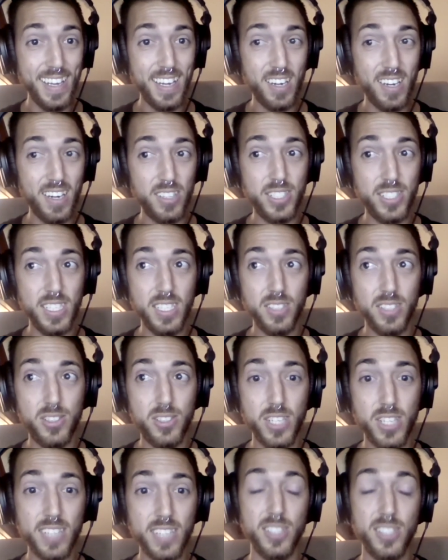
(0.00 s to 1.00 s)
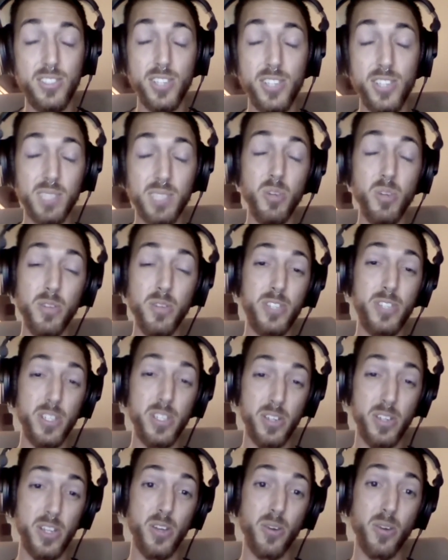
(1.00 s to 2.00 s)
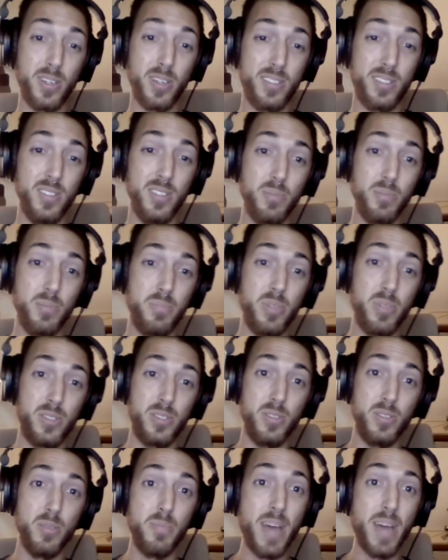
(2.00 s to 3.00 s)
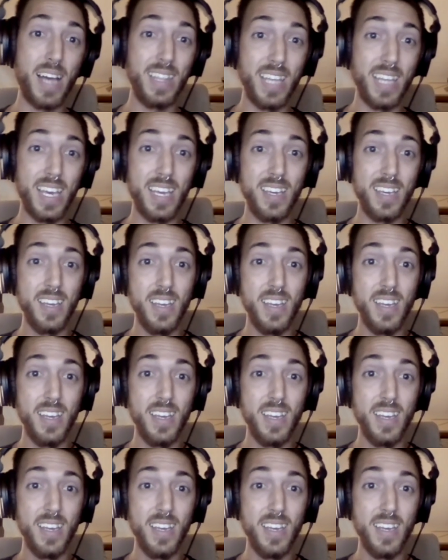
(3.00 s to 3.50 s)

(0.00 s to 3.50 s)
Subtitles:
or she actually just moved to New York to pursue ballet.